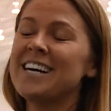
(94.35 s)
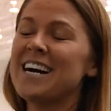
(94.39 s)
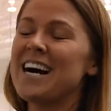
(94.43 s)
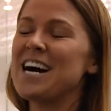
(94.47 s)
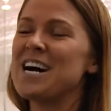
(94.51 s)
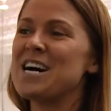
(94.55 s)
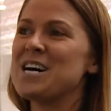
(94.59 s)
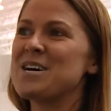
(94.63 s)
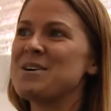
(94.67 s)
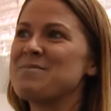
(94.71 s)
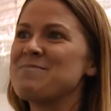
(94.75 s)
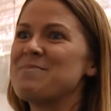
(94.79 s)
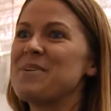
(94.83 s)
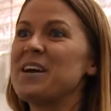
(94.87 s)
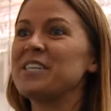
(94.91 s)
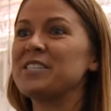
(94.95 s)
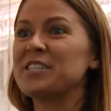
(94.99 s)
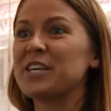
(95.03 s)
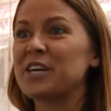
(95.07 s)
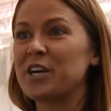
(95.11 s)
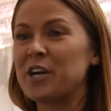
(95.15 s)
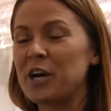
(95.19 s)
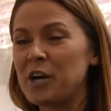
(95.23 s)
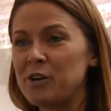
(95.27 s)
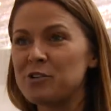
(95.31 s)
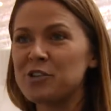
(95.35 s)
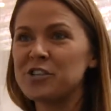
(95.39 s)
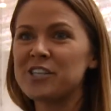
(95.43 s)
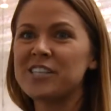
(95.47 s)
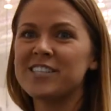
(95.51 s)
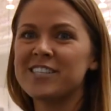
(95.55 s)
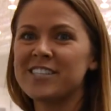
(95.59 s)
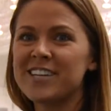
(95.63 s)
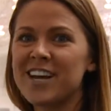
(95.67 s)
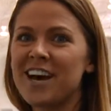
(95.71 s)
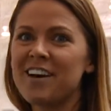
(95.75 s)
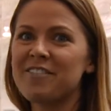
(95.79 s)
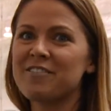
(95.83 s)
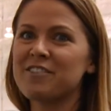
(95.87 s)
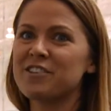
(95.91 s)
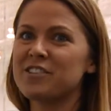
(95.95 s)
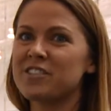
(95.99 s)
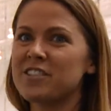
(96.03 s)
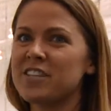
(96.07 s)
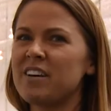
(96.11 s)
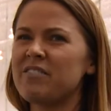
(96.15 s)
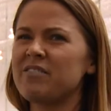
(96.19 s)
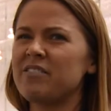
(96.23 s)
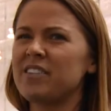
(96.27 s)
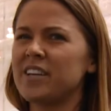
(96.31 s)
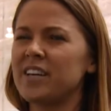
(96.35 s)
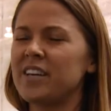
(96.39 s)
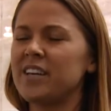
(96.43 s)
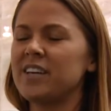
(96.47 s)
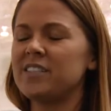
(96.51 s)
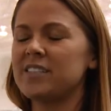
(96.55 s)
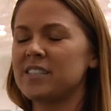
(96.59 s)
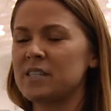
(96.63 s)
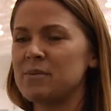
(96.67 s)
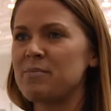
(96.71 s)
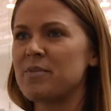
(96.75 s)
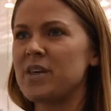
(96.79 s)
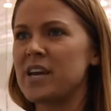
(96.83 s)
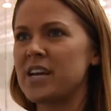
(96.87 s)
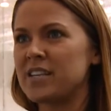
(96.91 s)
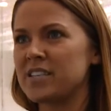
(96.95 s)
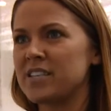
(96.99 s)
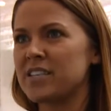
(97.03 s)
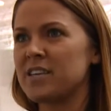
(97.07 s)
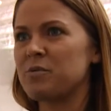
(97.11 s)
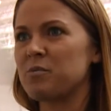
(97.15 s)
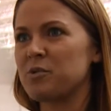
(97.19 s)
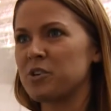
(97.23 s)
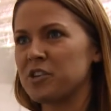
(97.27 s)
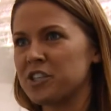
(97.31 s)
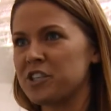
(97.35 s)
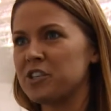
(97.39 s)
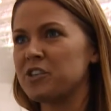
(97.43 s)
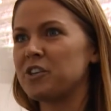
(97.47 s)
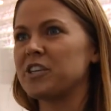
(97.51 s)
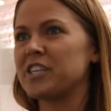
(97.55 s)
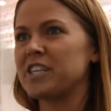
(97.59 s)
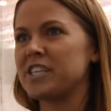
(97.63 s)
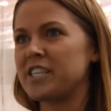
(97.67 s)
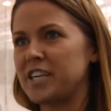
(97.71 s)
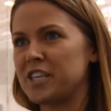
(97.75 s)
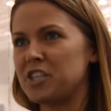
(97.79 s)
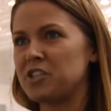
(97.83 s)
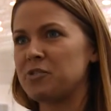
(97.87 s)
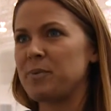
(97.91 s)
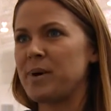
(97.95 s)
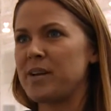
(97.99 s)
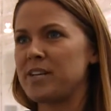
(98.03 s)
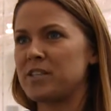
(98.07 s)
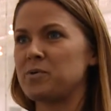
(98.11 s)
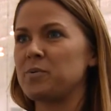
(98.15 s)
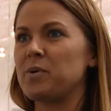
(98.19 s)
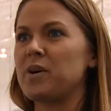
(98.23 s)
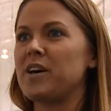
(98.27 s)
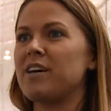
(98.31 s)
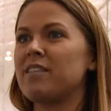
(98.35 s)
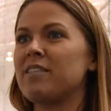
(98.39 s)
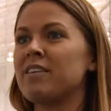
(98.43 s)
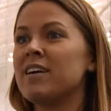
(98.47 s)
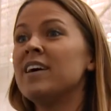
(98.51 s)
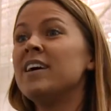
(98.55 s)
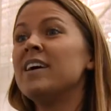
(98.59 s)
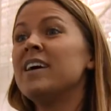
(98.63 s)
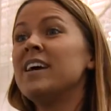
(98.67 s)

As a coaching staff, there's definitely some things that we're still going to touch base with